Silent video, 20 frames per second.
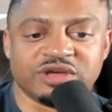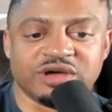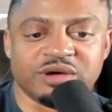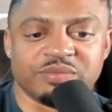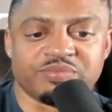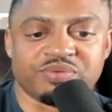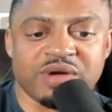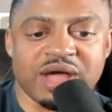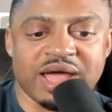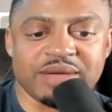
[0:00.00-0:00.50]
a
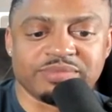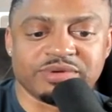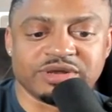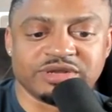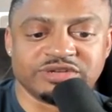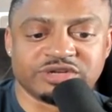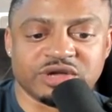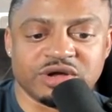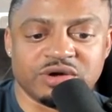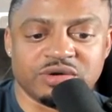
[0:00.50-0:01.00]
Prime
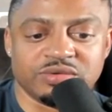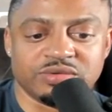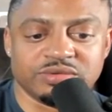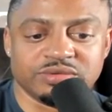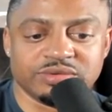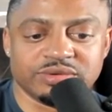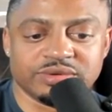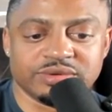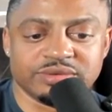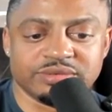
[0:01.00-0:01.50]
Klitschko,
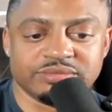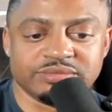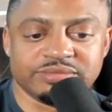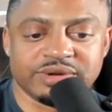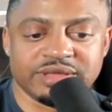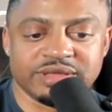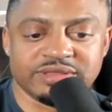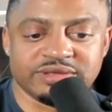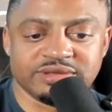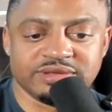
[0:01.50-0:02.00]

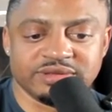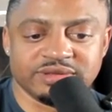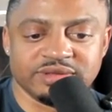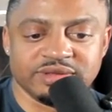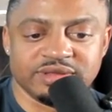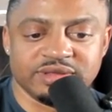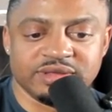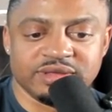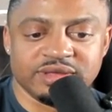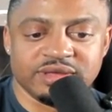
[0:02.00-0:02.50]
brother.
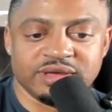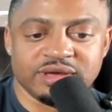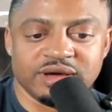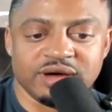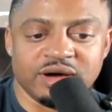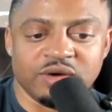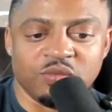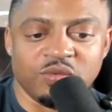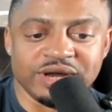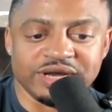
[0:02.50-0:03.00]

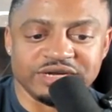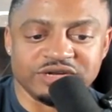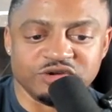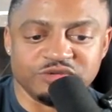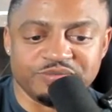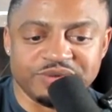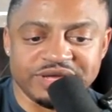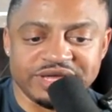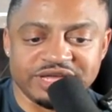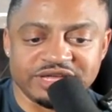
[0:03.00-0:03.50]
What it do,
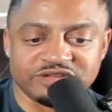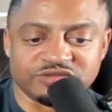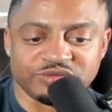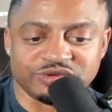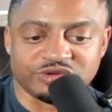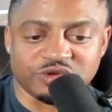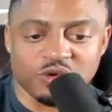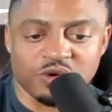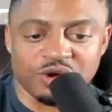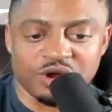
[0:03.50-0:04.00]
Biz?
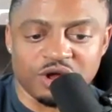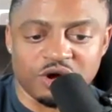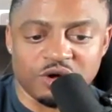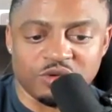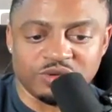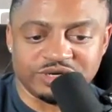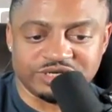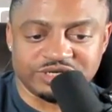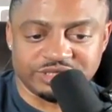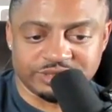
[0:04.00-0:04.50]
What's going on
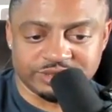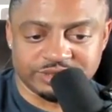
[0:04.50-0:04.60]
with you?